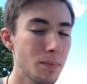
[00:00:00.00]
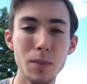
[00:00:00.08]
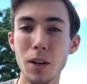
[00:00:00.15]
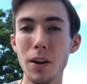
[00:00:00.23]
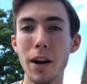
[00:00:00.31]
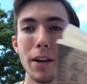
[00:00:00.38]

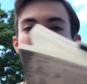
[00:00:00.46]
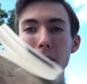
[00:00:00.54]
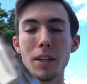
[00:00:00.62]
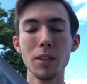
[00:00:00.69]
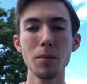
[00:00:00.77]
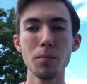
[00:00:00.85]
right,
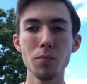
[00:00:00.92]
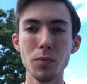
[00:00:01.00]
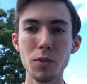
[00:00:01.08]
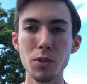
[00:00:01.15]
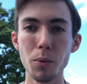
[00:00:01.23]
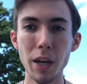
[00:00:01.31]

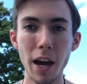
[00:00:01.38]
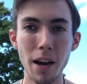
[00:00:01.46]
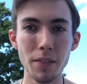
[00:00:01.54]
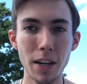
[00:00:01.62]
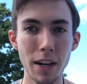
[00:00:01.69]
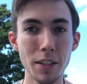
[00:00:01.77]
so we
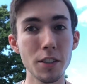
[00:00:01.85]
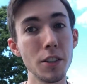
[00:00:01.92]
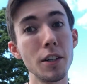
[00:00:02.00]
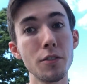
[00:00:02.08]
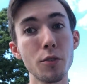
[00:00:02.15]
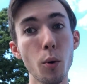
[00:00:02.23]
have that
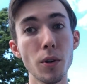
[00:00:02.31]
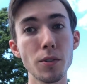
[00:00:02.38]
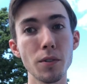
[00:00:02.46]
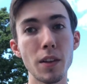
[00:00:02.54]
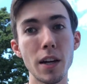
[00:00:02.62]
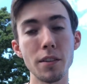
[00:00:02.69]
idea, of
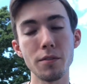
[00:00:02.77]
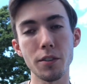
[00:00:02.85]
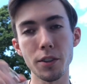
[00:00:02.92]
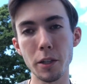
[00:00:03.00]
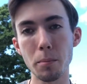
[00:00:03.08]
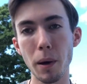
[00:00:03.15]
course, of that
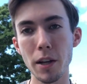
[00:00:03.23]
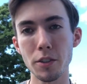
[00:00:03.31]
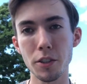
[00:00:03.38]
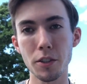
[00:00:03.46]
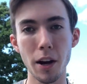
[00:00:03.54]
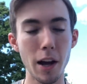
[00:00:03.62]
inverted
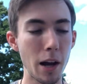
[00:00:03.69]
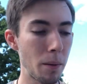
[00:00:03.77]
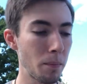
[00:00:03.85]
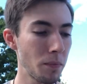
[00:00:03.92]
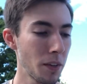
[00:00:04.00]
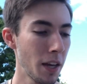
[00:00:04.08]

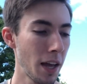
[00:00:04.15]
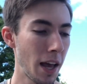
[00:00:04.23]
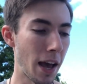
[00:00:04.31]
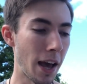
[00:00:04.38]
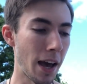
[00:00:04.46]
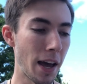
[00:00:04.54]
pentagram
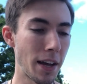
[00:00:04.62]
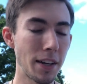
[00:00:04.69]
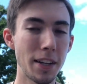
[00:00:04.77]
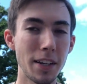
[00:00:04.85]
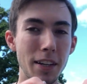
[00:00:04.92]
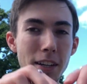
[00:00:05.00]

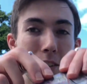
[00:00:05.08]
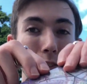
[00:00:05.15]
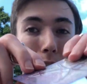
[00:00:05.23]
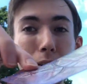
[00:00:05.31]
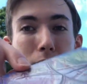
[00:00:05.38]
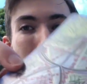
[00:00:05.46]
and
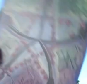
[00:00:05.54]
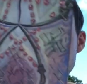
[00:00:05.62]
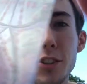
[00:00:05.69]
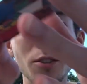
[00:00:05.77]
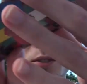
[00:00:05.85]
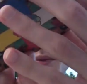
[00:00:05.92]
its
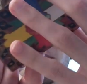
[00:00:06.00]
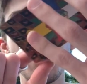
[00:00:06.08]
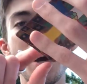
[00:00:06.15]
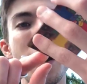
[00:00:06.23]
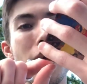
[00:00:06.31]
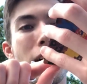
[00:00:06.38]
connections. We
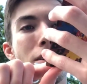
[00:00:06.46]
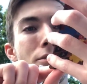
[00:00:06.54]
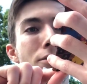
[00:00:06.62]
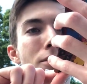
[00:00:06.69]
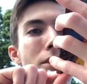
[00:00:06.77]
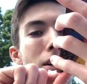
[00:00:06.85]

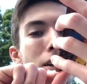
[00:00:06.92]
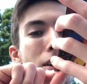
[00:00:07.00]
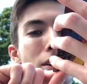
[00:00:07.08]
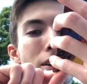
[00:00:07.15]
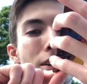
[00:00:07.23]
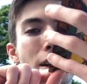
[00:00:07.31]
have
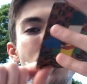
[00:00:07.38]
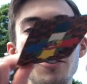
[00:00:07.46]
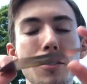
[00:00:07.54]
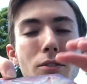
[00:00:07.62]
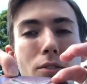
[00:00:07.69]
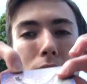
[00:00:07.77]

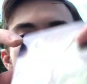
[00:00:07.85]
connections